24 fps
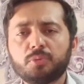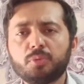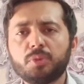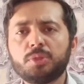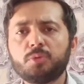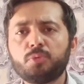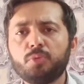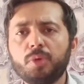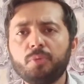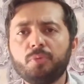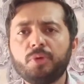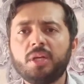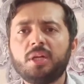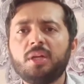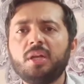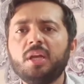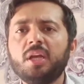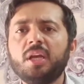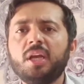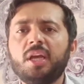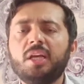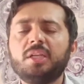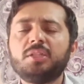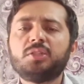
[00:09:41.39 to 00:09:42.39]
which we will
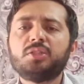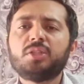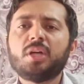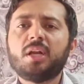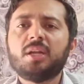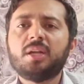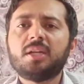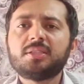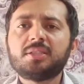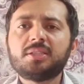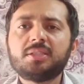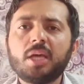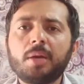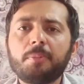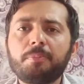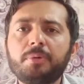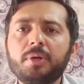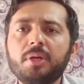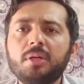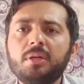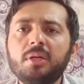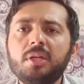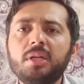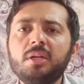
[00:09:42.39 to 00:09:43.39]
inshallah
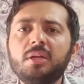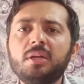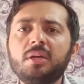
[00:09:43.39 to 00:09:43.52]
separately